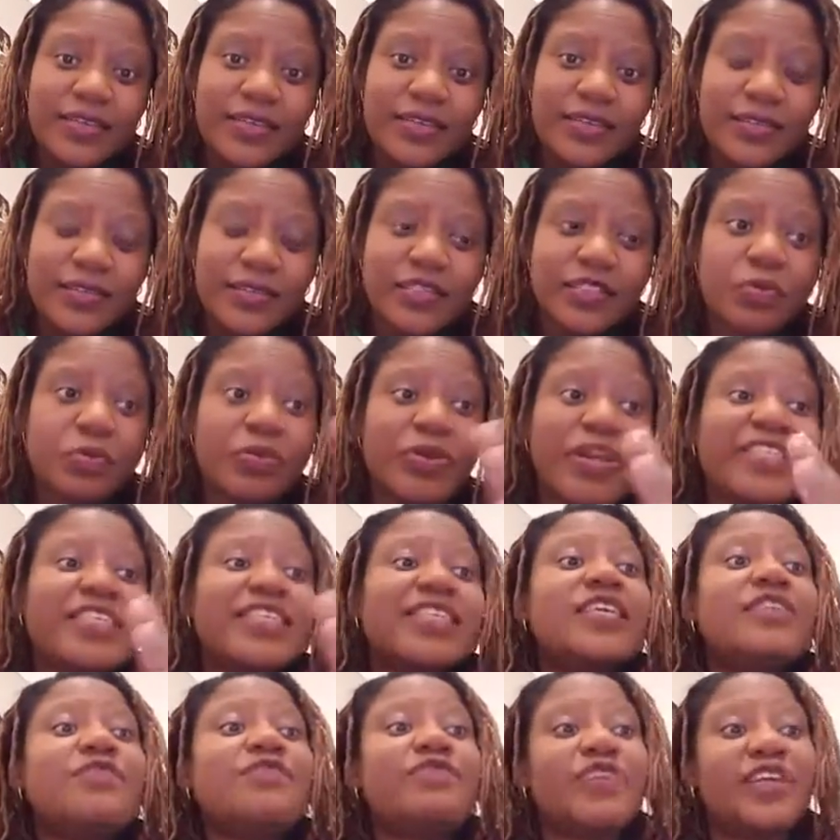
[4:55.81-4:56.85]
is spread
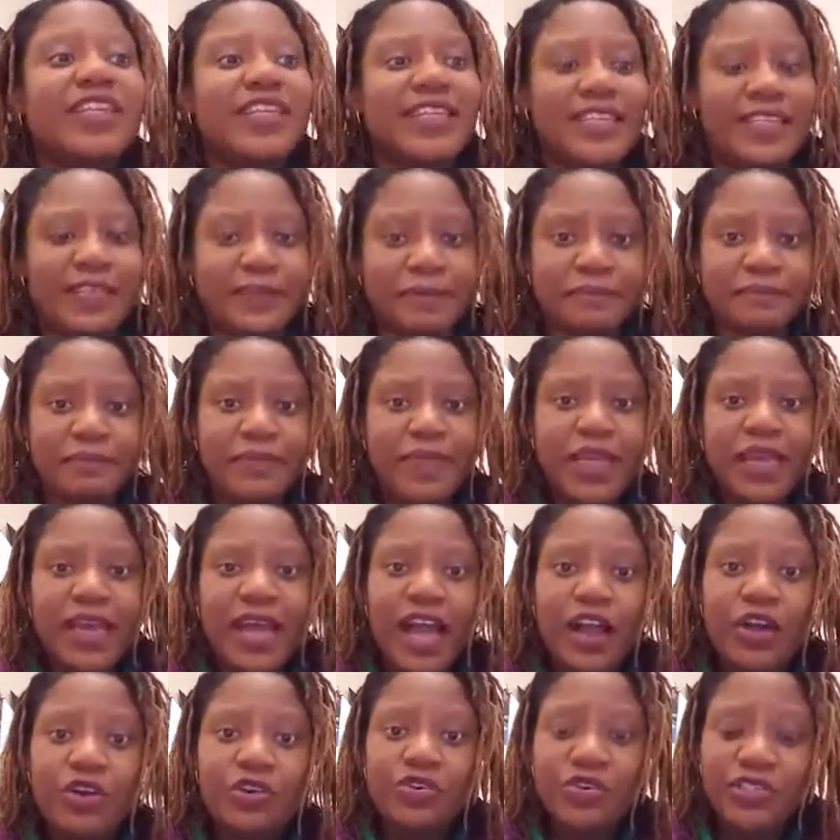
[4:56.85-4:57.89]
evenly
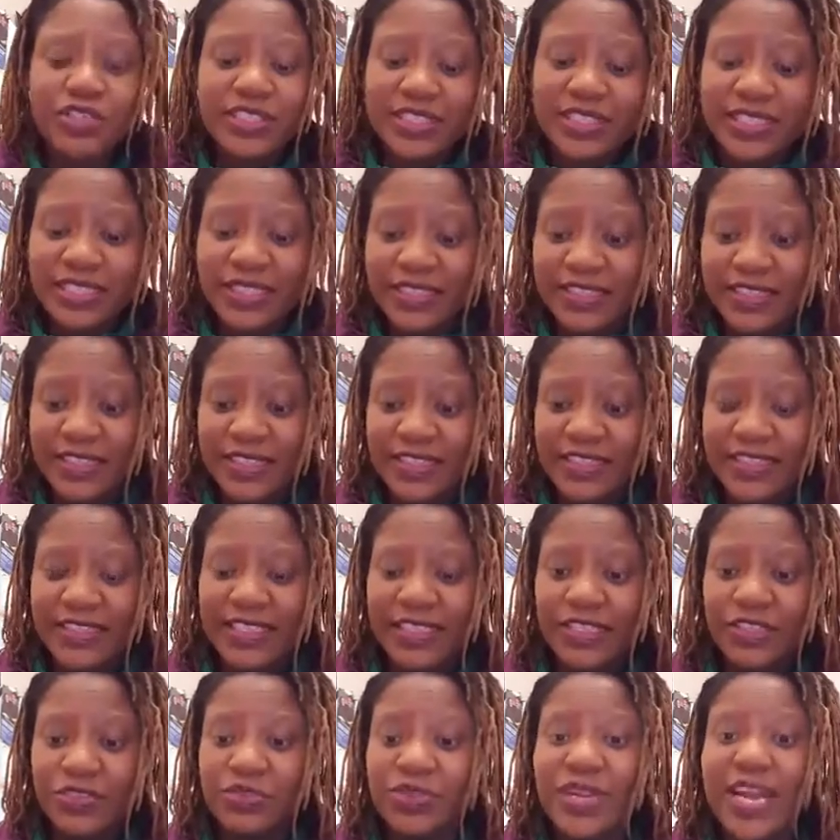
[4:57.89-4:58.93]
across the
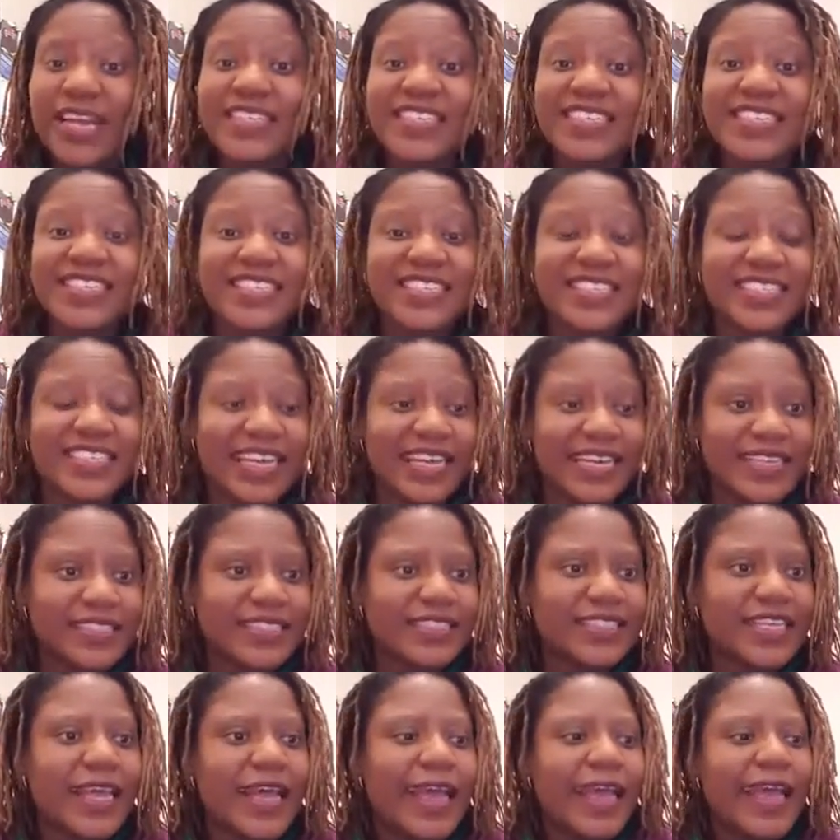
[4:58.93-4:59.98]
United
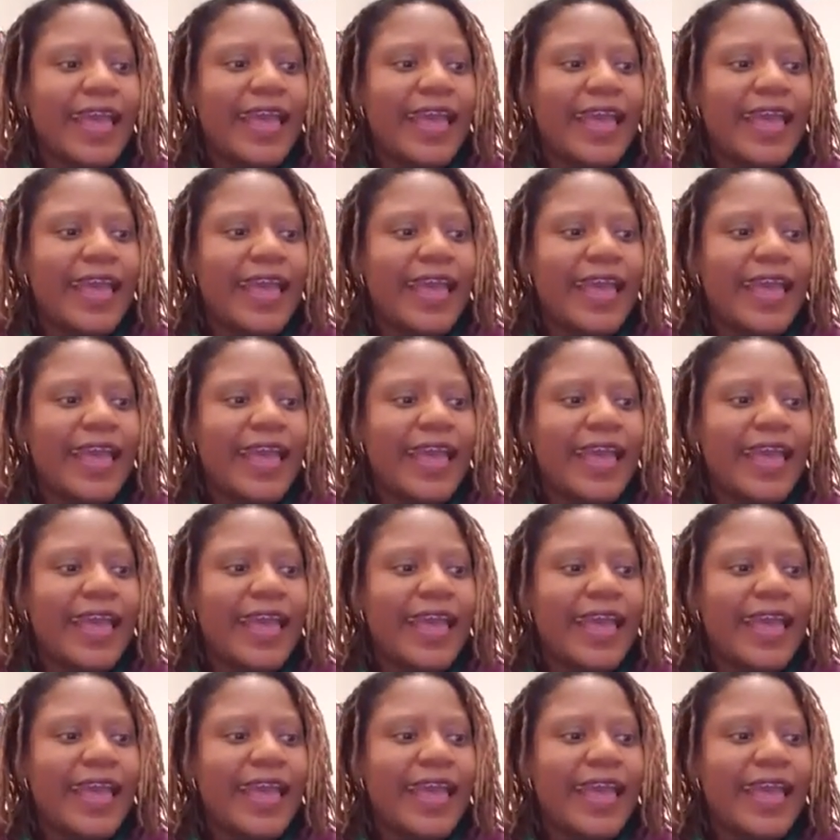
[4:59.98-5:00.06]
States.